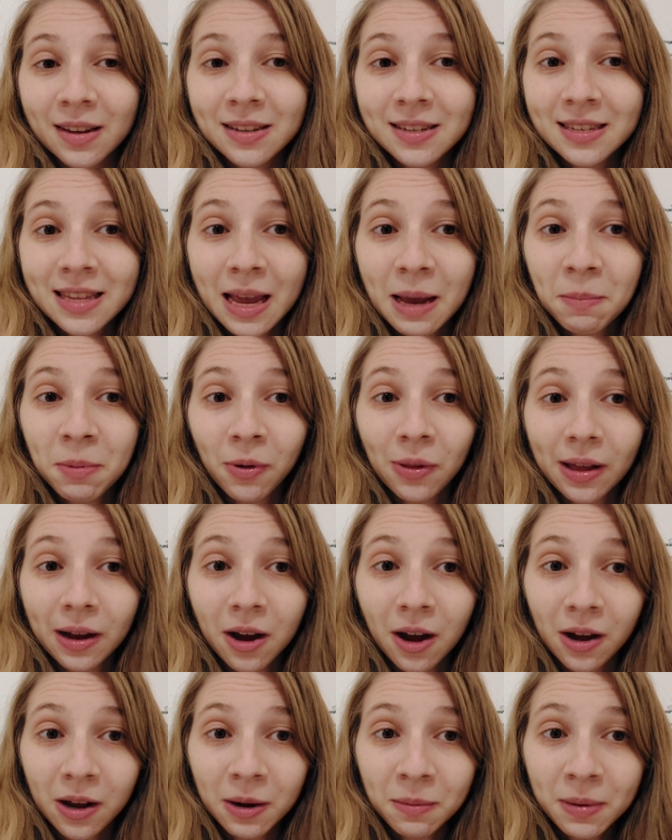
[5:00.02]
a stable
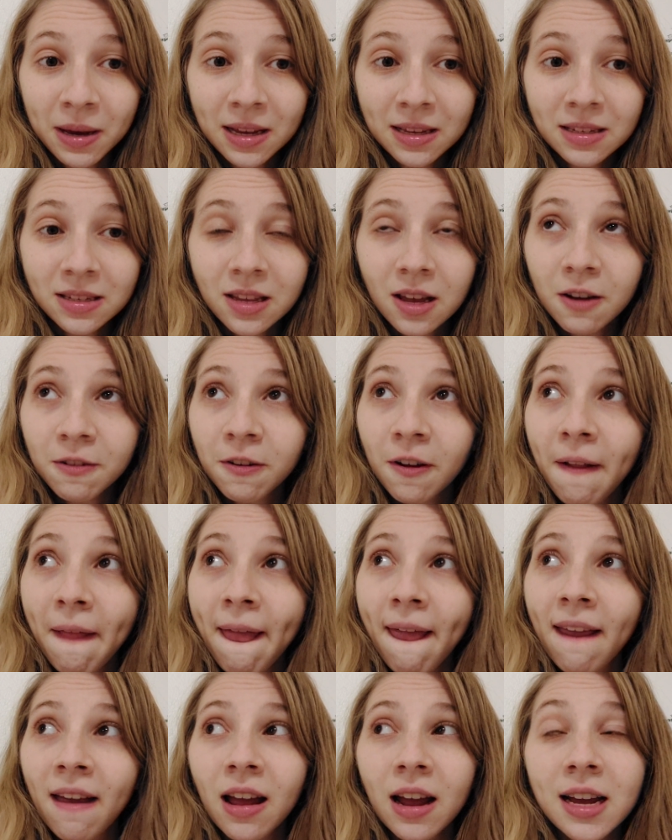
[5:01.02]
economy and stuff.
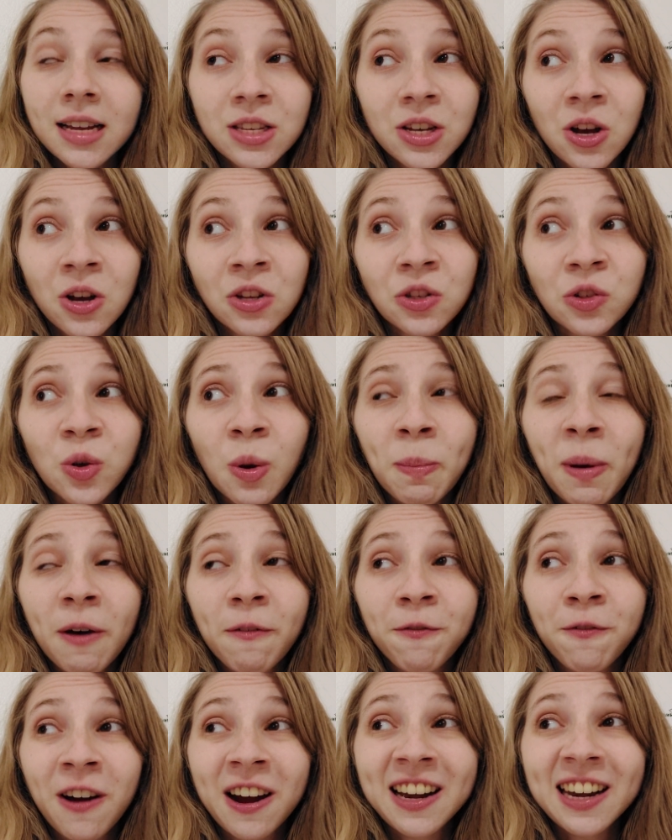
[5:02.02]
It's also
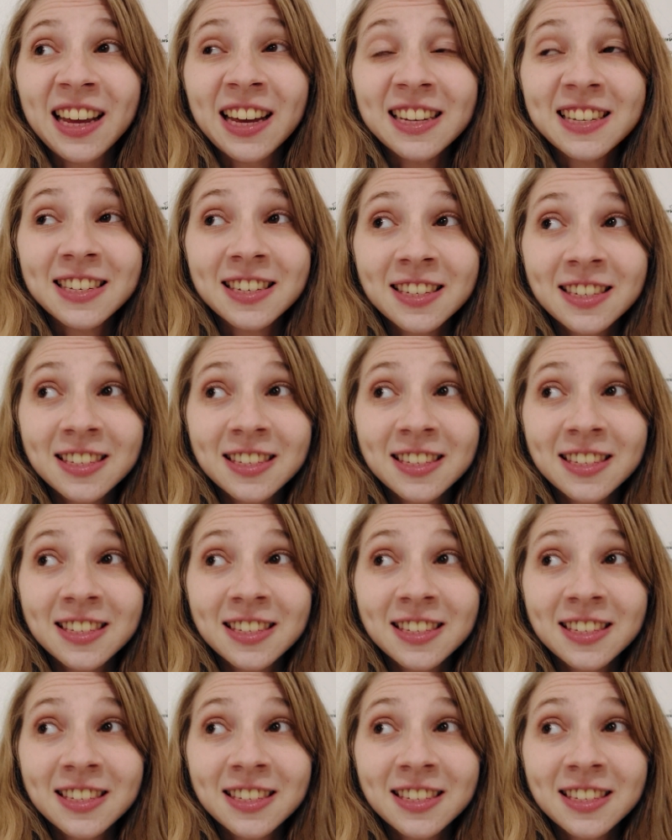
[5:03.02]
about finding a